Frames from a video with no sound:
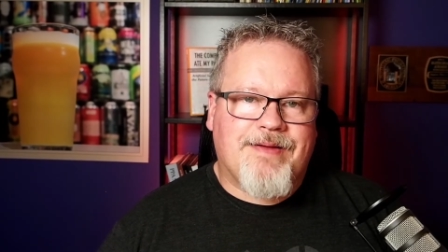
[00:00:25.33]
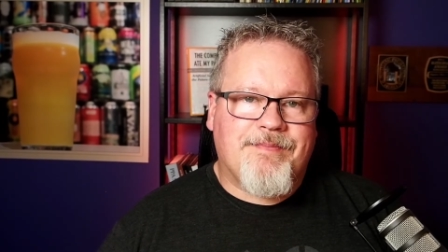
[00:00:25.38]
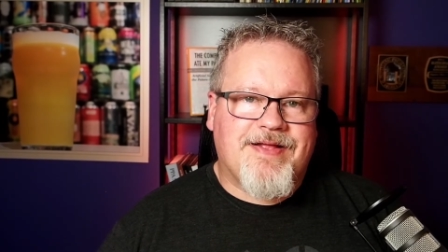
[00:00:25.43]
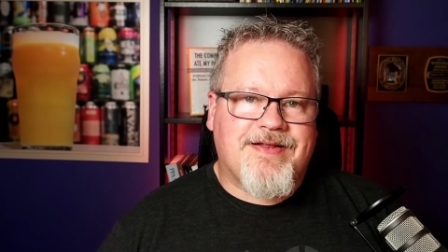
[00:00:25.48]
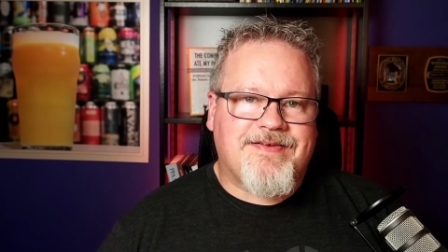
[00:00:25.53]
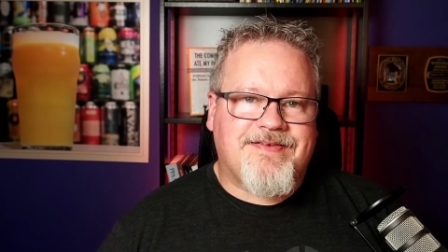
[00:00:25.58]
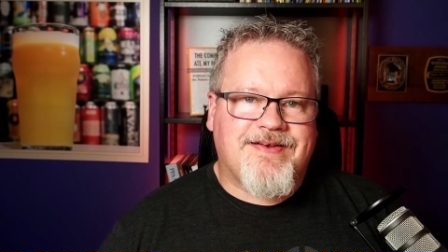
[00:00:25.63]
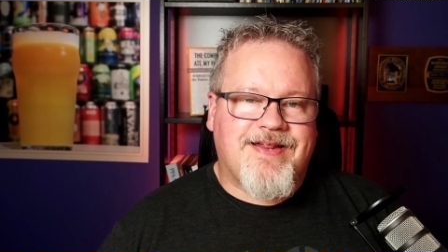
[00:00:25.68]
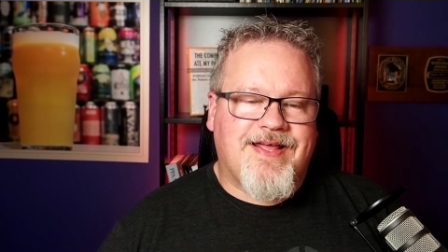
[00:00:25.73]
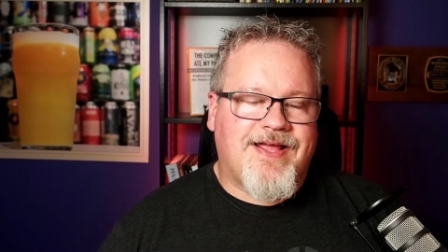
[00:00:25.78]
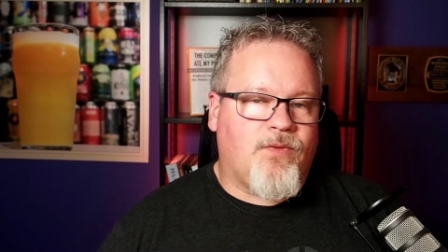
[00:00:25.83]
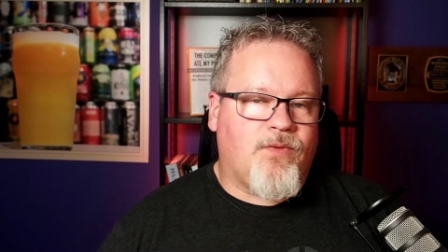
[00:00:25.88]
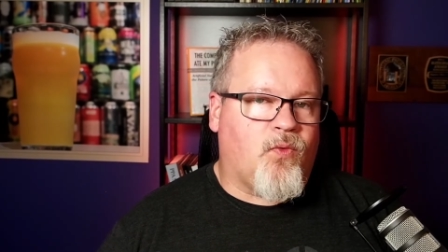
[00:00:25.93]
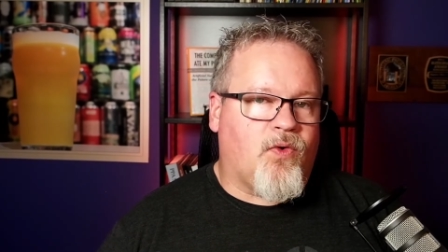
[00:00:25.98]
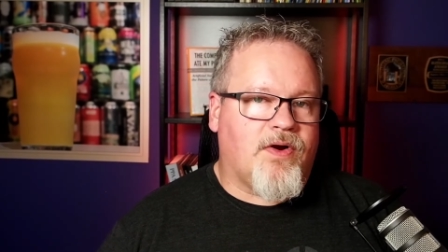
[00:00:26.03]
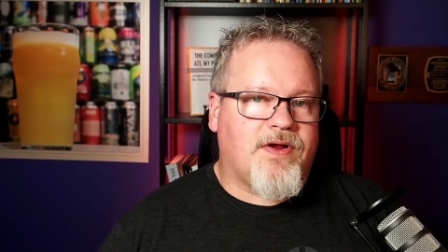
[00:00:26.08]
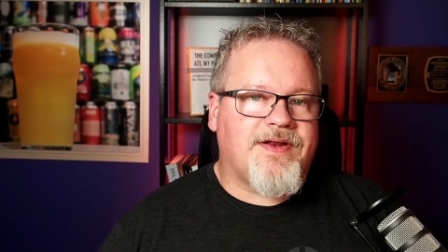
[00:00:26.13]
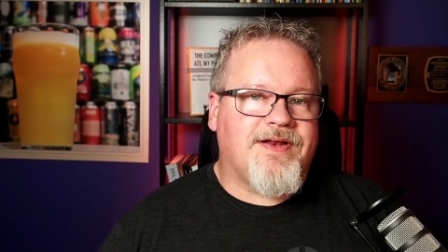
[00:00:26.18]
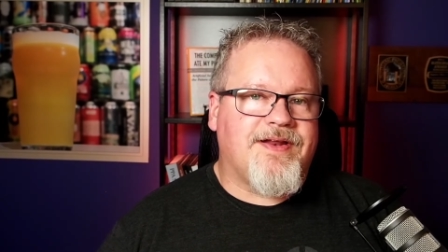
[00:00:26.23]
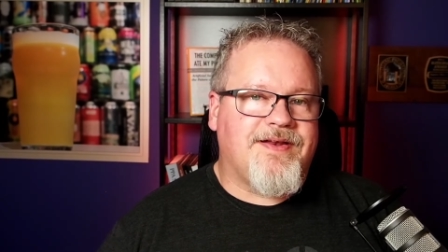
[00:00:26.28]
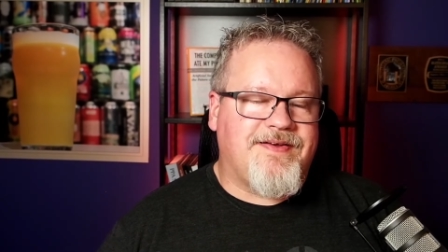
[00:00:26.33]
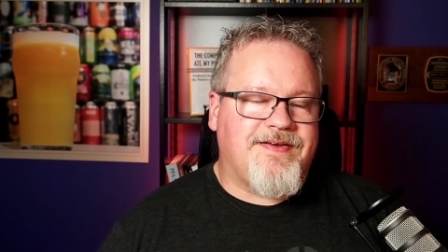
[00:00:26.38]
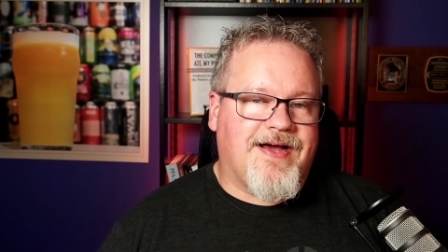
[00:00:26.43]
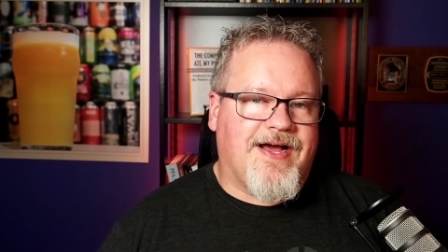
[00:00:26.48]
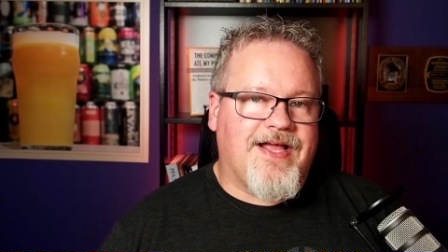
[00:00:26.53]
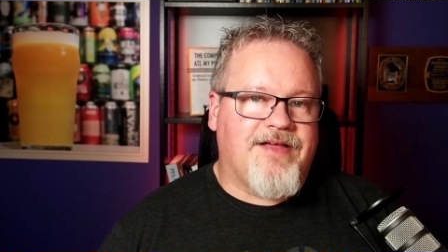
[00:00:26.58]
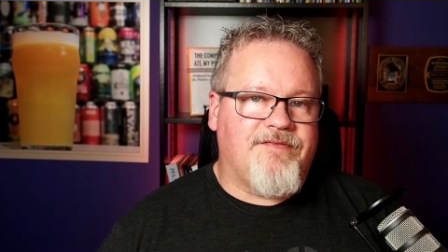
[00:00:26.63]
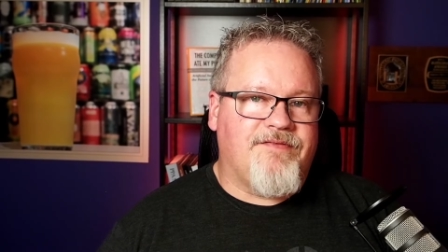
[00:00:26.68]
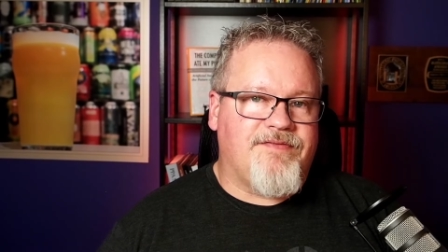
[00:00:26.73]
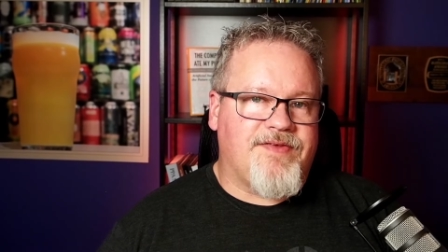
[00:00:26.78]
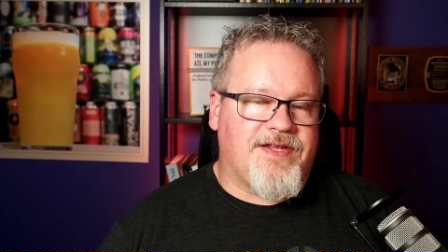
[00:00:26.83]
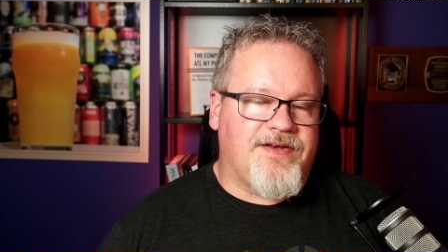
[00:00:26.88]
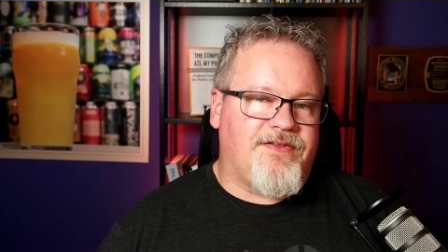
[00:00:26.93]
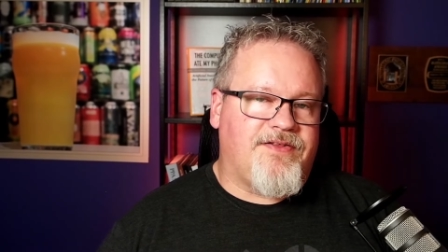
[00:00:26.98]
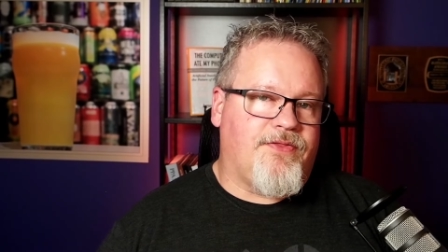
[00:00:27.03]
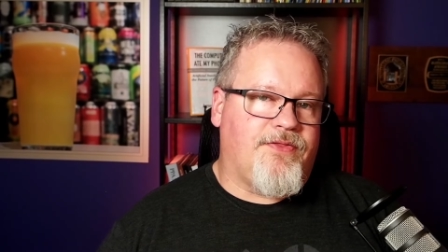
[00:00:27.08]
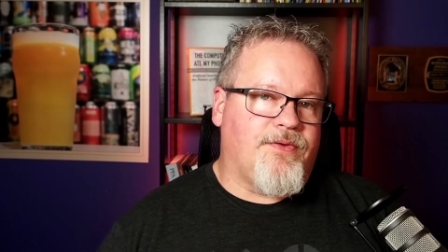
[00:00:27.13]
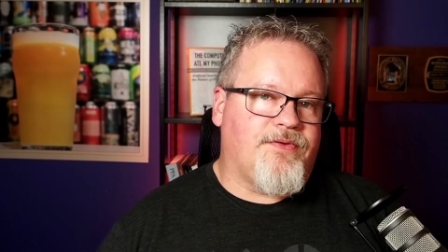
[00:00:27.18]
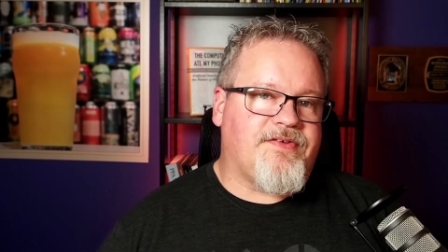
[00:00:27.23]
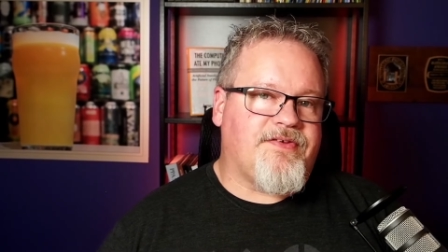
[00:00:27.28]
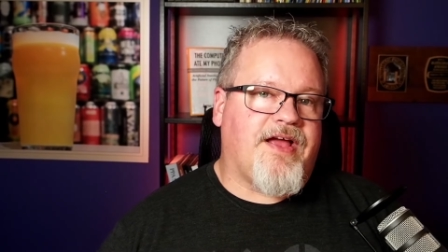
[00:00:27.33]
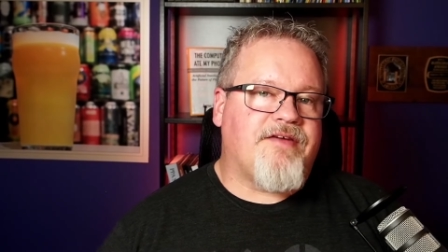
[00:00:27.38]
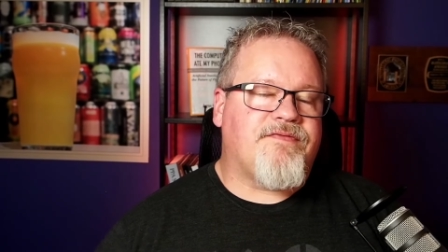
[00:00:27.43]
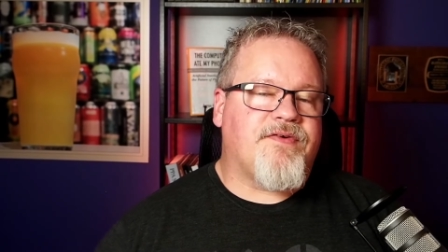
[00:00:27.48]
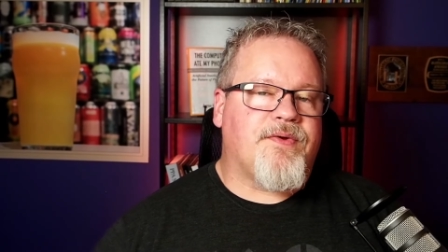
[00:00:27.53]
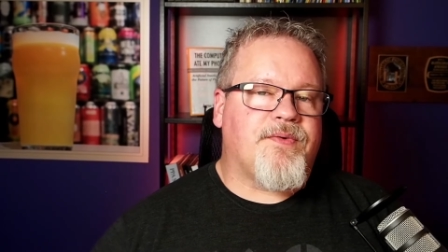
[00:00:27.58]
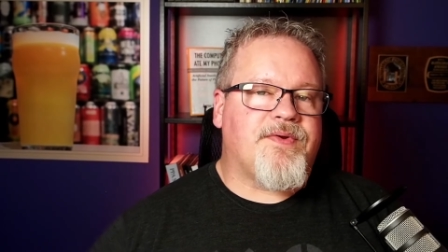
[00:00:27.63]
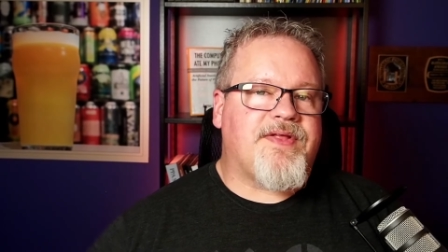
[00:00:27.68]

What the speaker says: and today we're going to dive into those iPhone